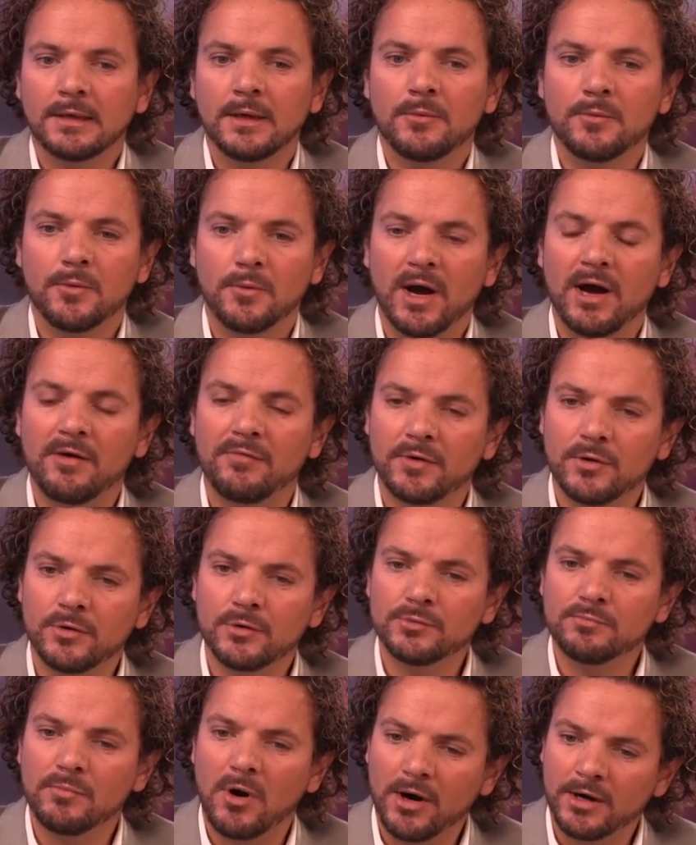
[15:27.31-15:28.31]
we'll have a
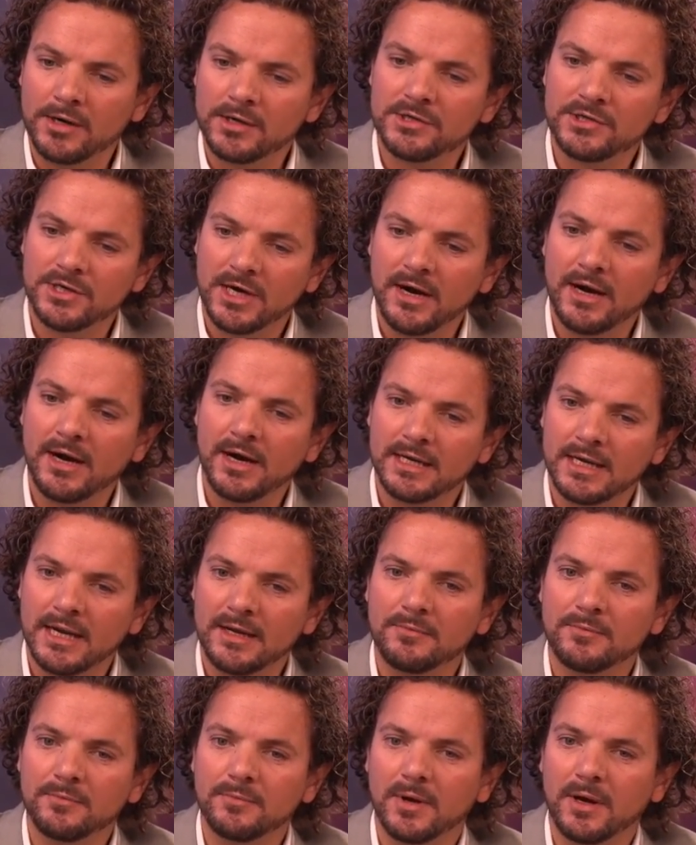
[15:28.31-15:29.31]
good market share, and
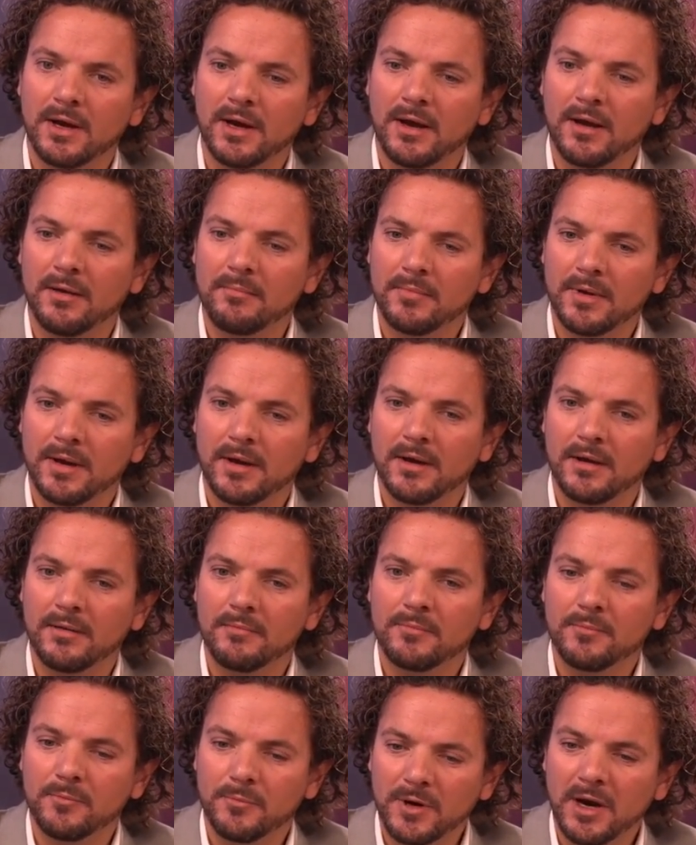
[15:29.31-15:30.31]
then um,
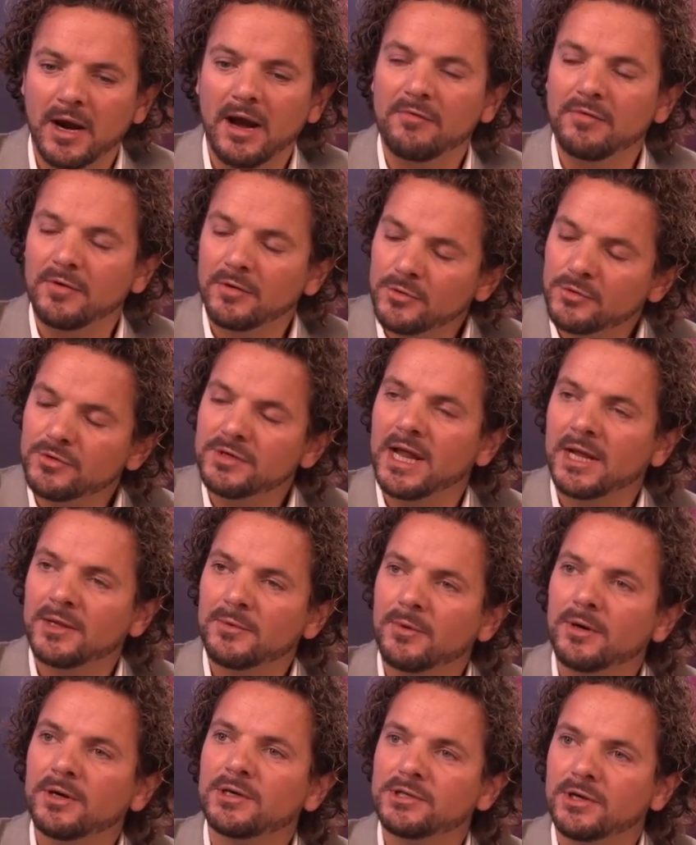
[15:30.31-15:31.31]
um, we have a good network.